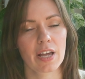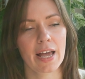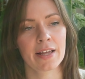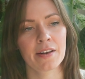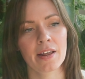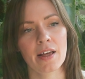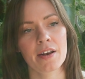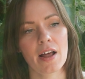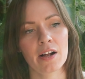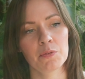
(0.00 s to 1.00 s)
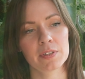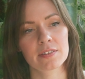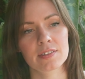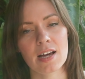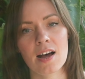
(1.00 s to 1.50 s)
And then I will
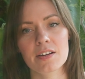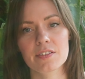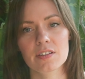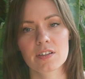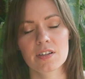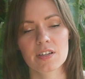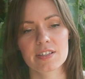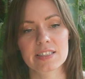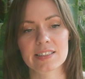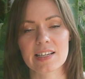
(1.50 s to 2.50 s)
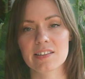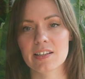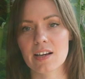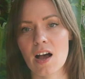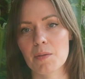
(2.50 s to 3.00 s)
start
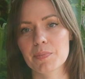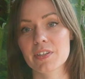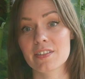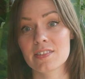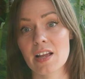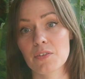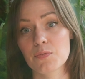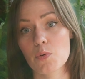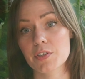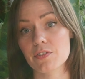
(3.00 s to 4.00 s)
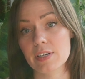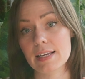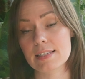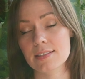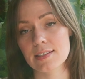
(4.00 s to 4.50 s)
setting up the self-watering
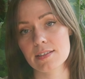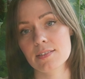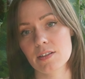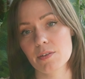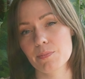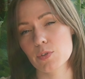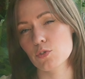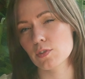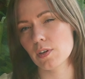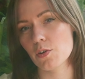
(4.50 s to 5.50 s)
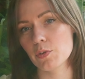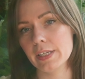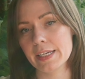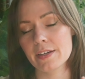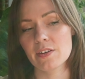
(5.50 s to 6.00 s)
system
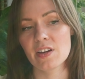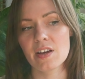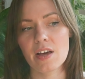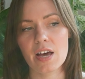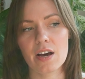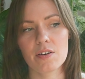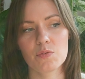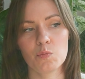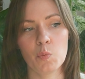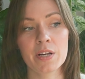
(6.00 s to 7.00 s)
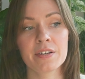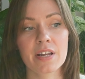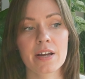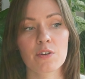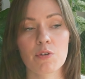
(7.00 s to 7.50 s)
slowly when
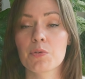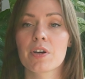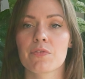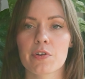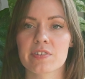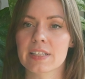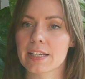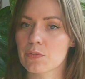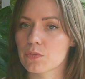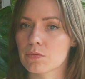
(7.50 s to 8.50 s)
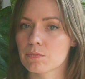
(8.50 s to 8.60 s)
they grow their first leaf.